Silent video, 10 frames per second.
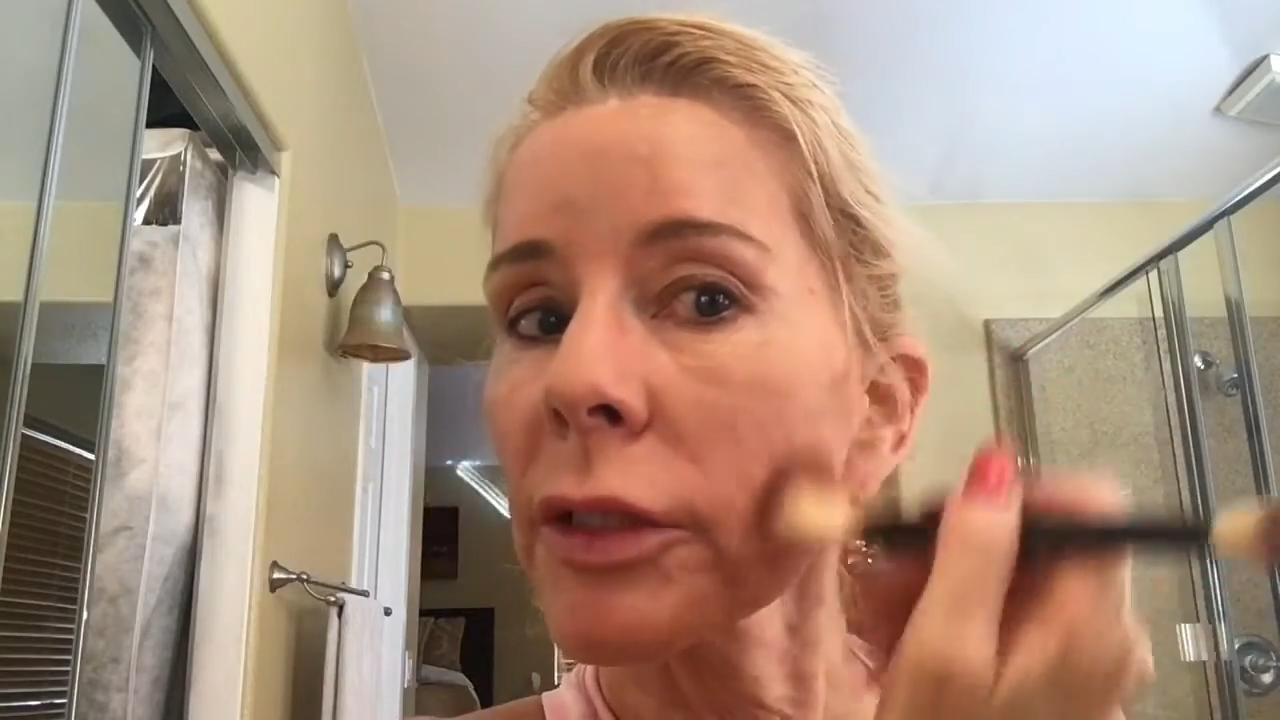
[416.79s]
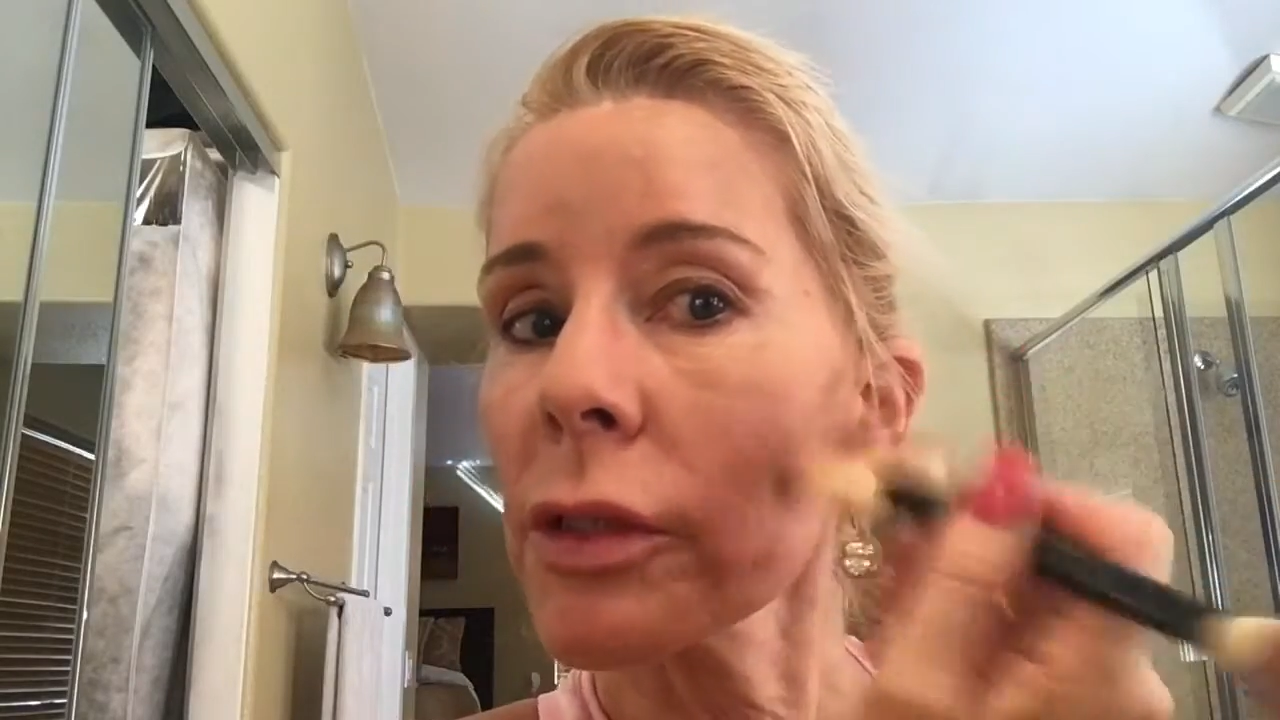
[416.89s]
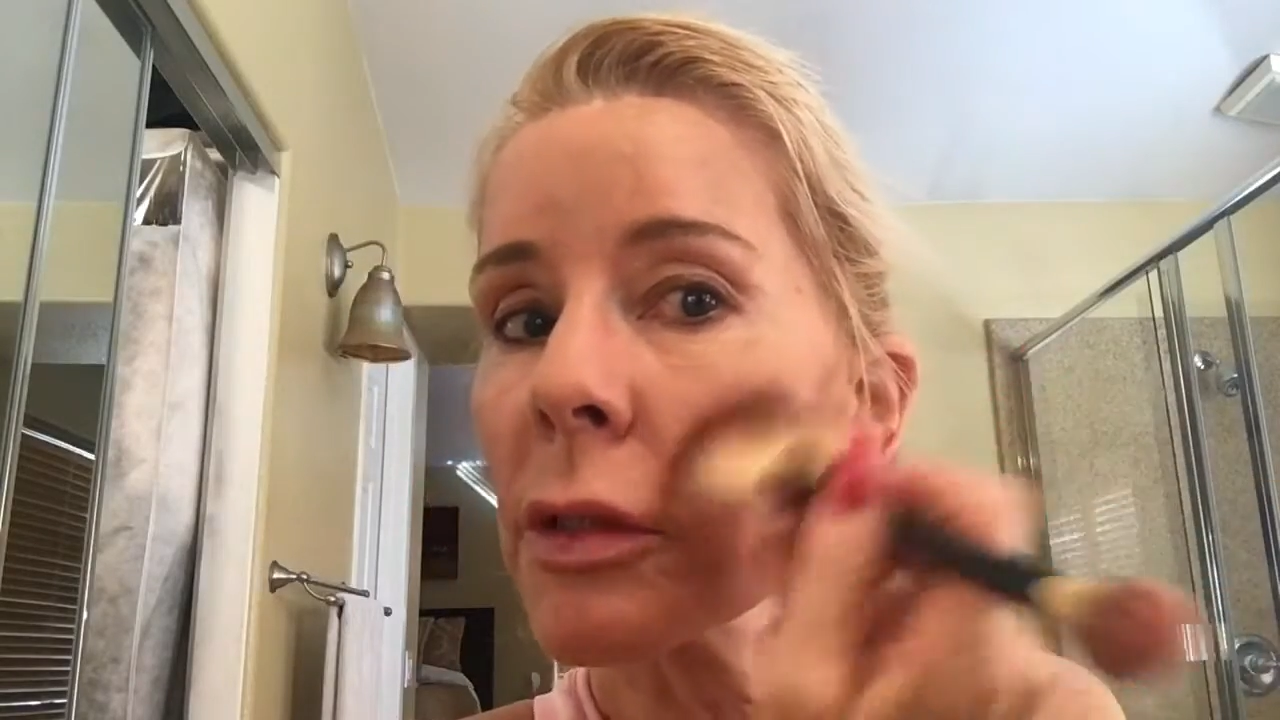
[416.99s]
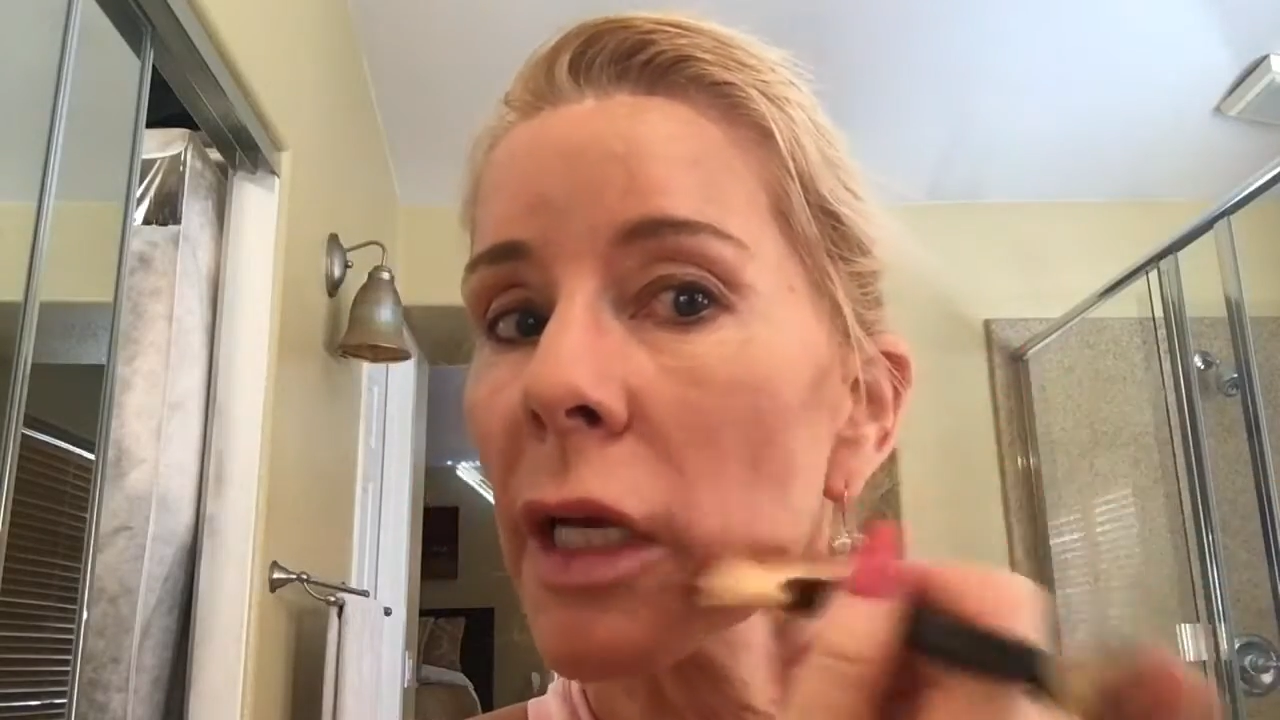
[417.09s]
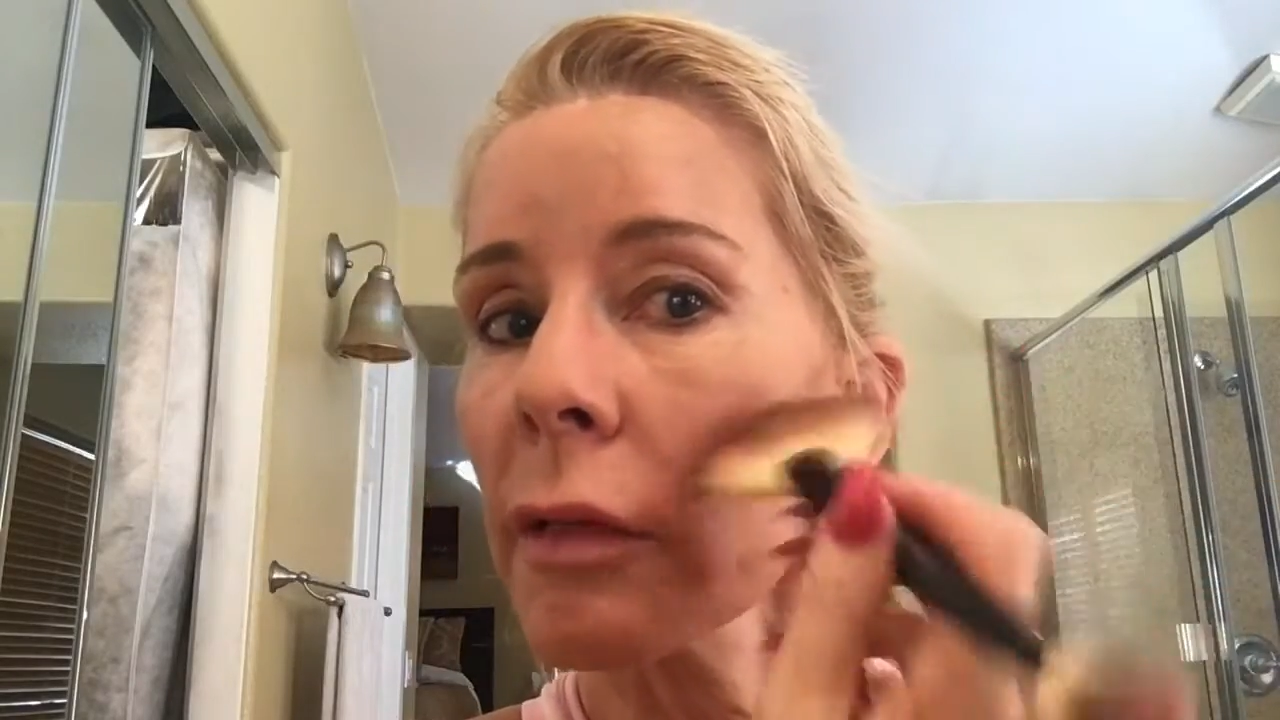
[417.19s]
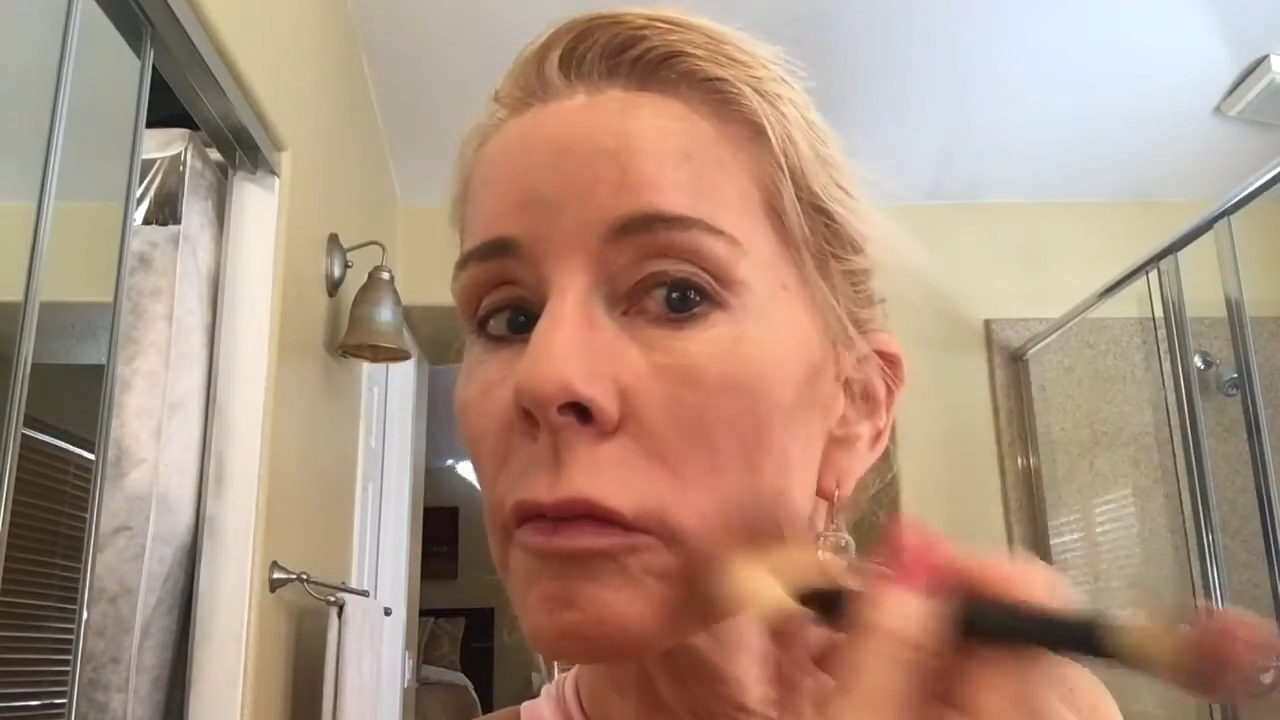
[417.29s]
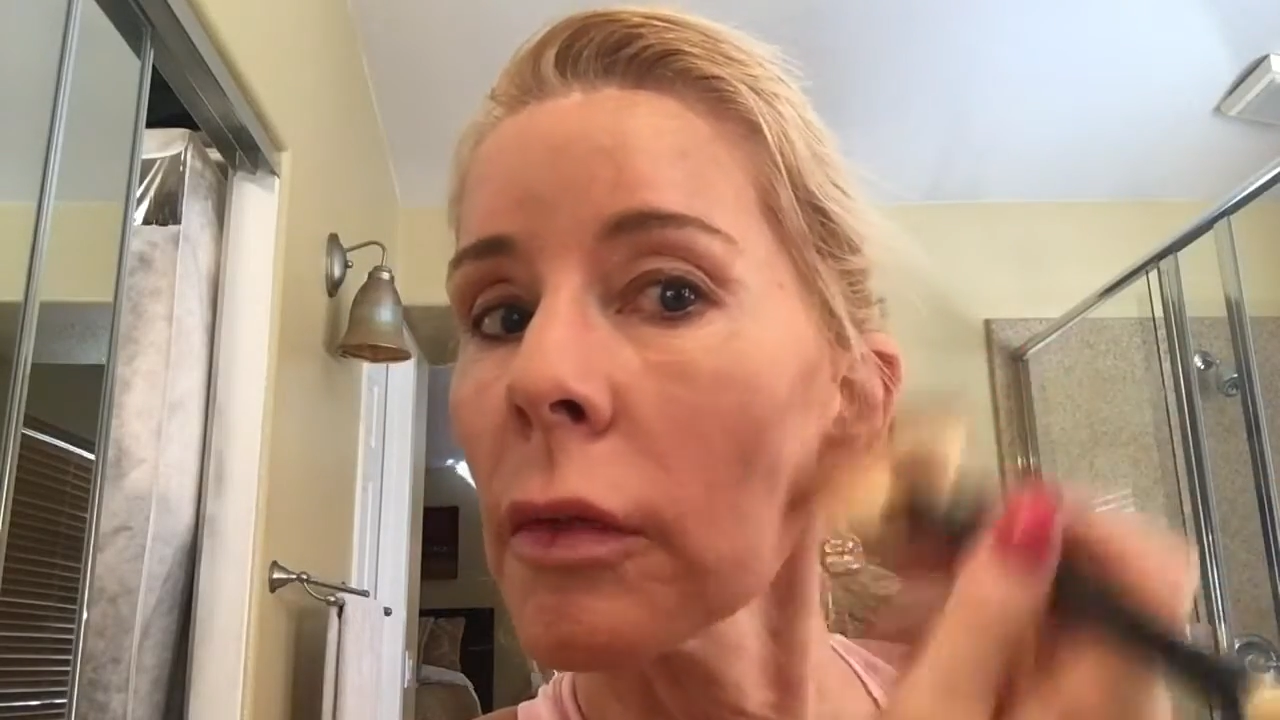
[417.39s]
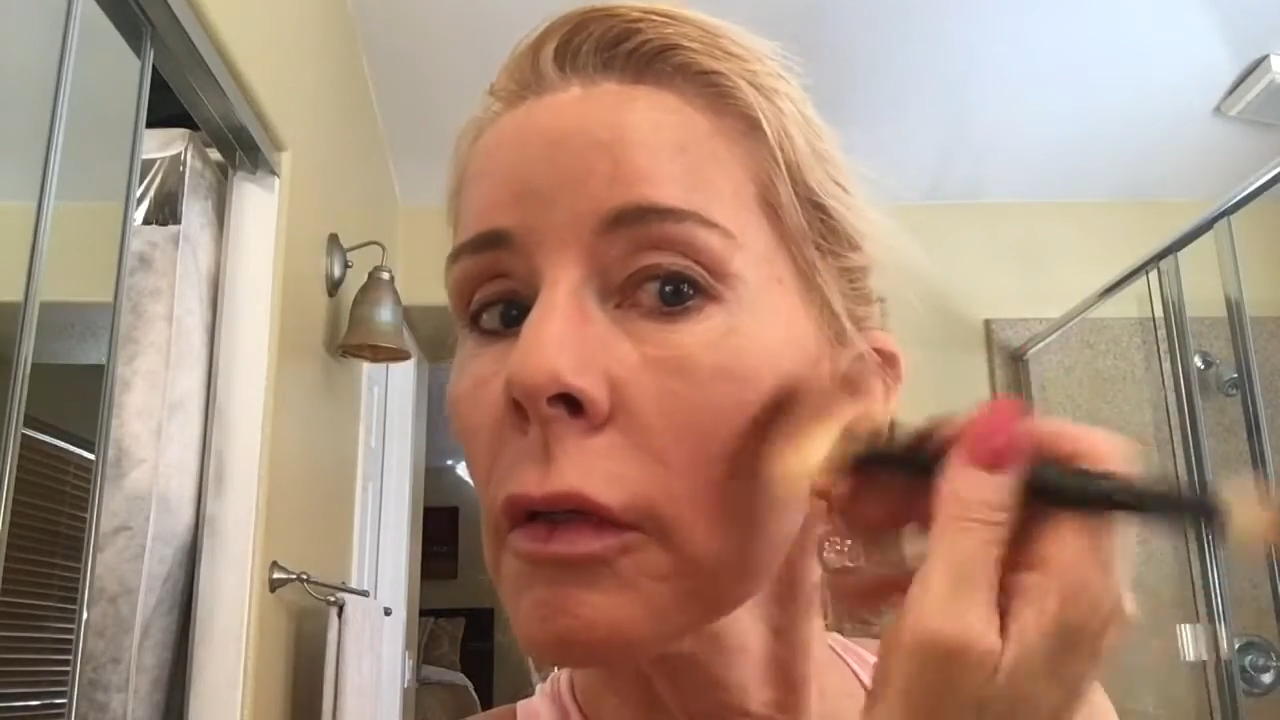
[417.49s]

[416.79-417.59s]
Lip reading: just kind of